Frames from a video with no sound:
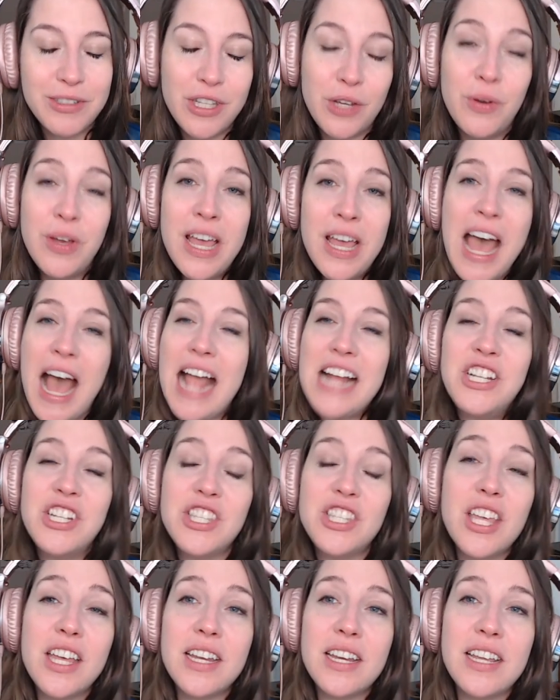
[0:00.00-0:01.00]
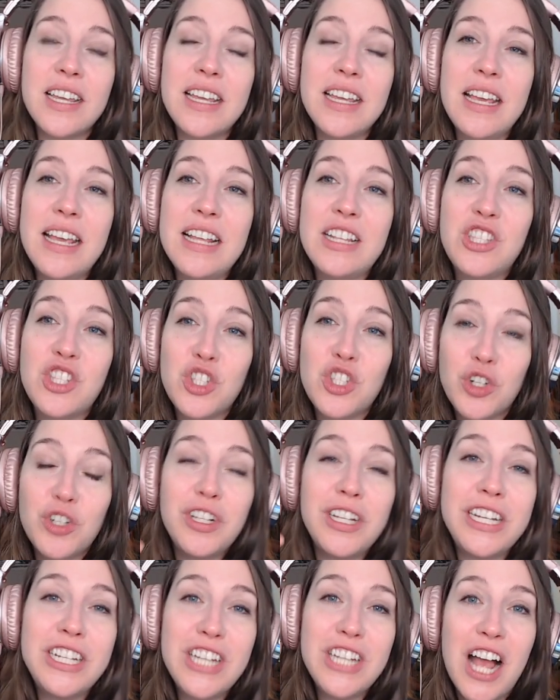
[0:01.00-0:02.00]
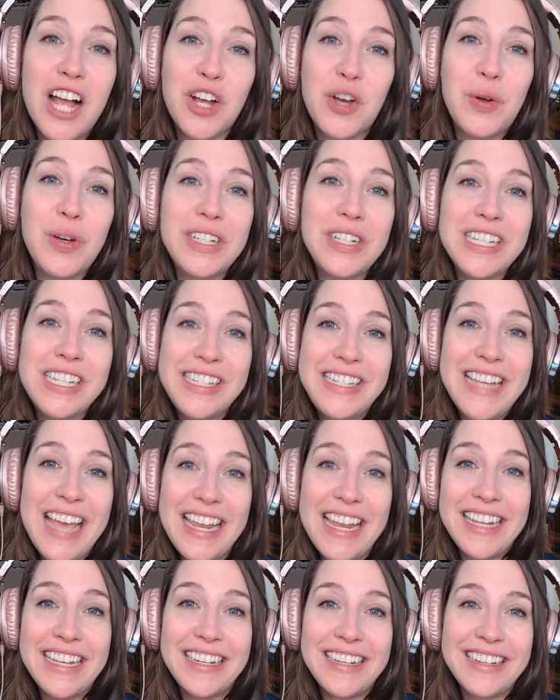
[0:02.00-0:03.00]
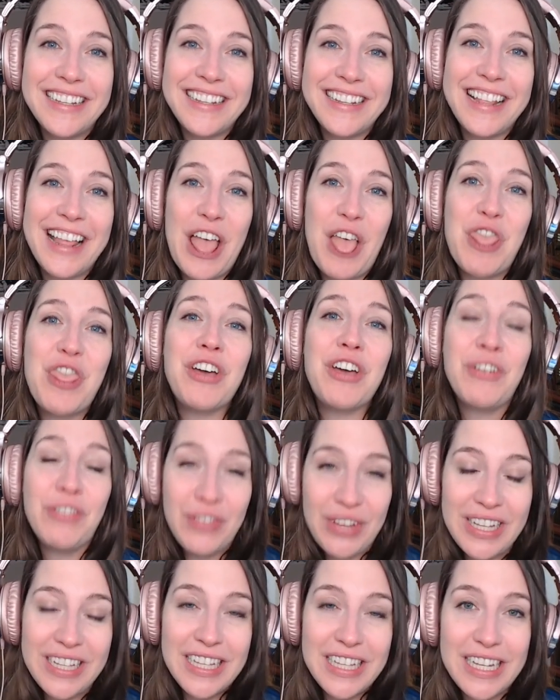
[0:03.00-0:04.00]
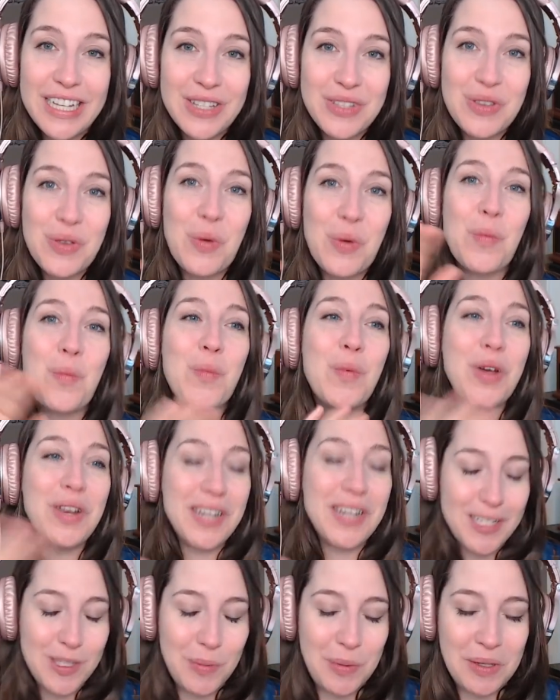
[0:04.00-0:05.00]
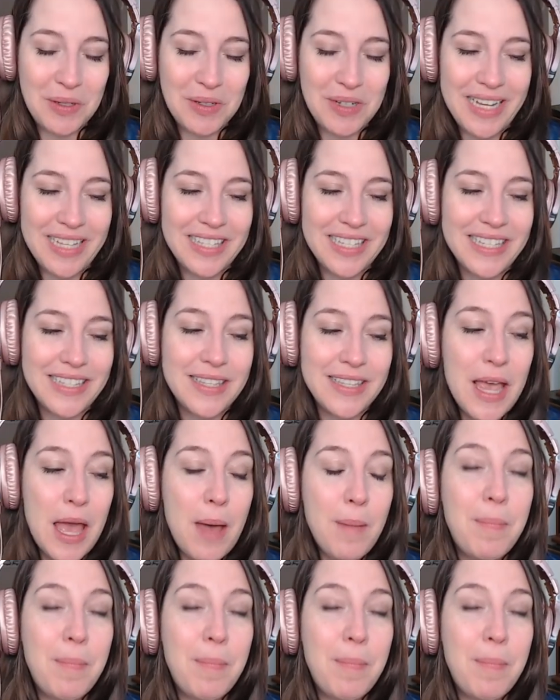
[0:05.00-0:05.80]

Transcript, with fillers: So I just thought it's certainly not going to deaden the feelings one experiences,